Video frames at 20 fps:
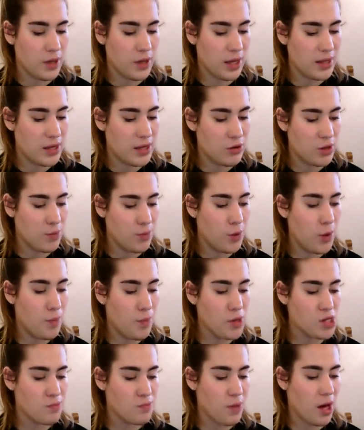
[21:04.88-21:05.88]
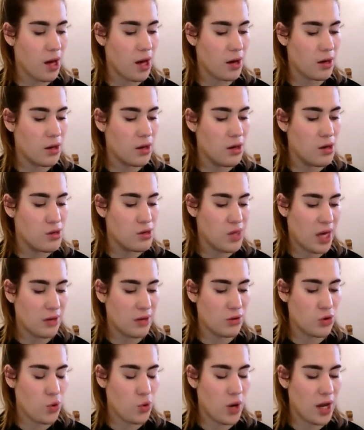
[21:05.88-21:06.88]
until the puppy's bark
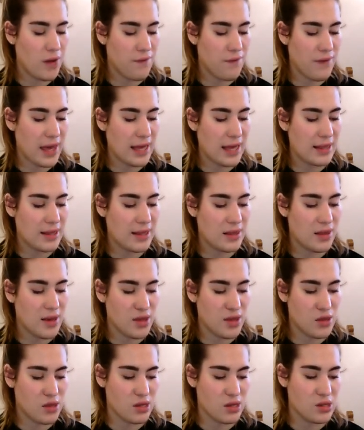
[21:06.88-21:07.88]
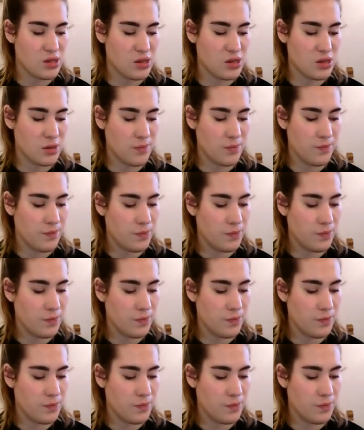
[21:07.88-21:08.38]
sounded quite faint in the distance.